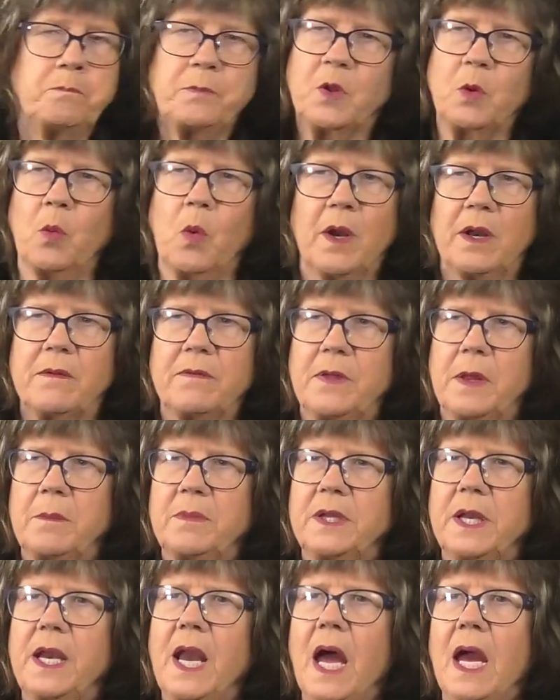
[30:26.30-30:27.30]
One of them
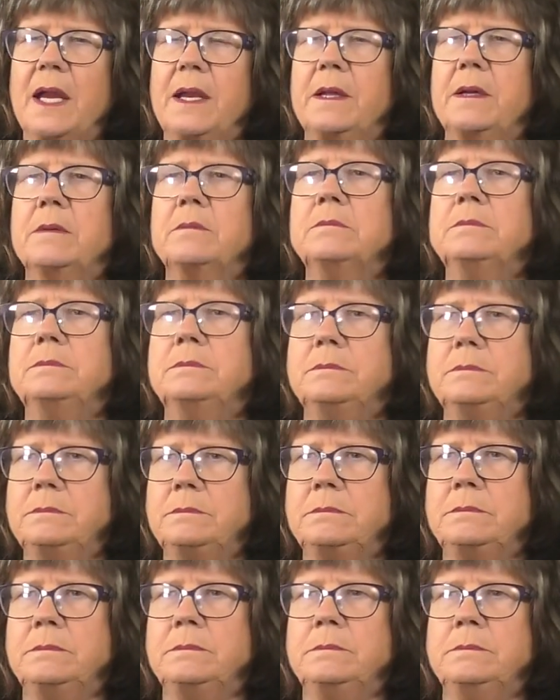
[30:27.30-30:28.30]
denied him.
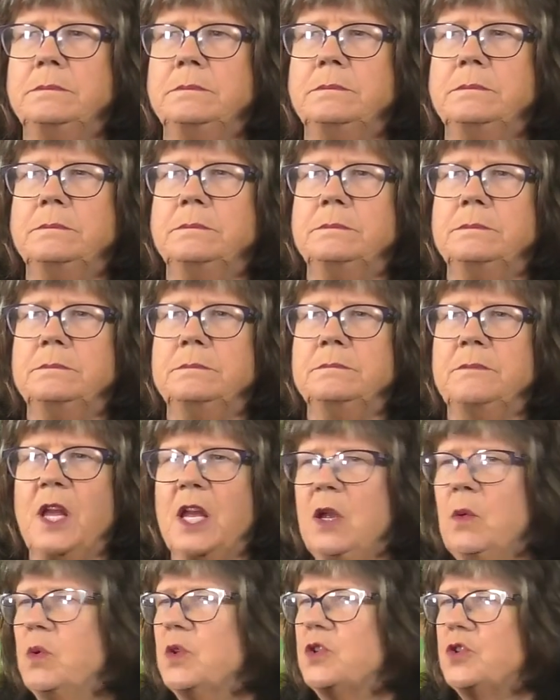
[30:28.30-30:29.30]

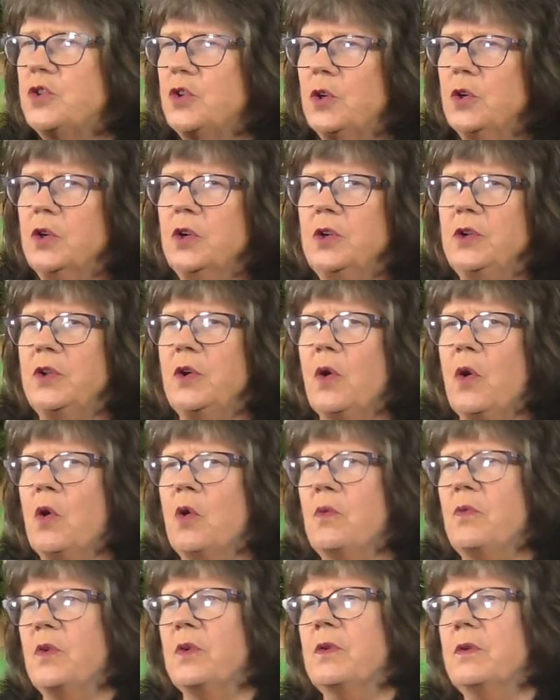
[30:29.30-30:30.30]
He was turned
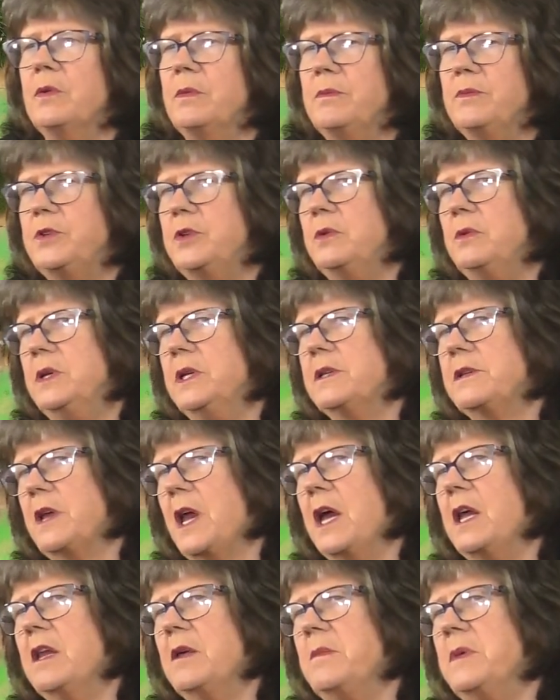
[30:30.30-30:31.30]
over to his
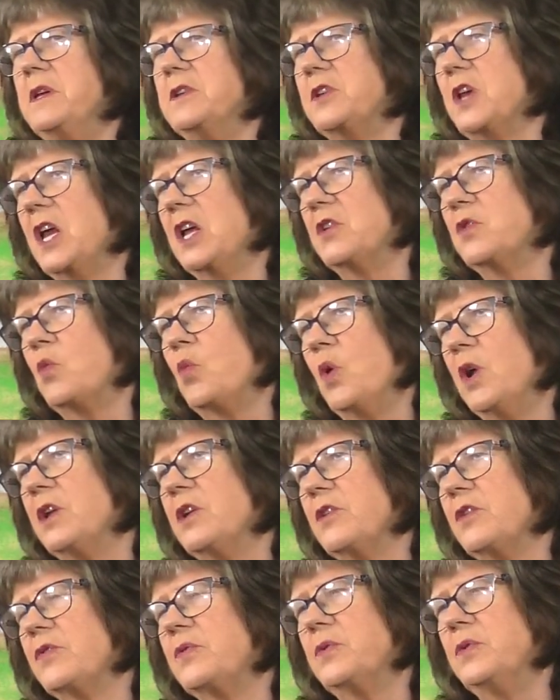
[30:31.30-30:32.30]
enemies and
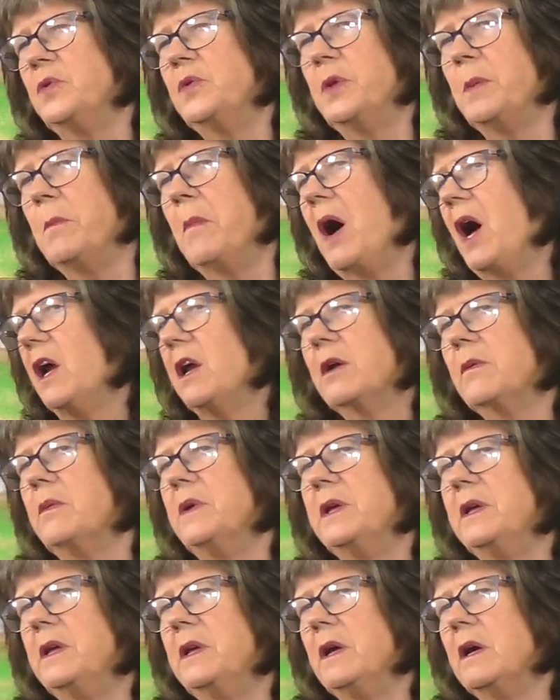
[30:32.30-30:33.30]
went through the
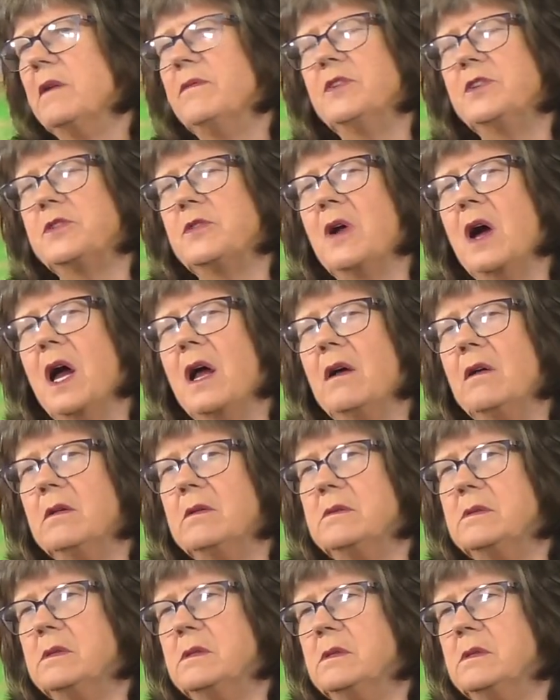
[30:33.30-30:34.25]
mockery of a trial.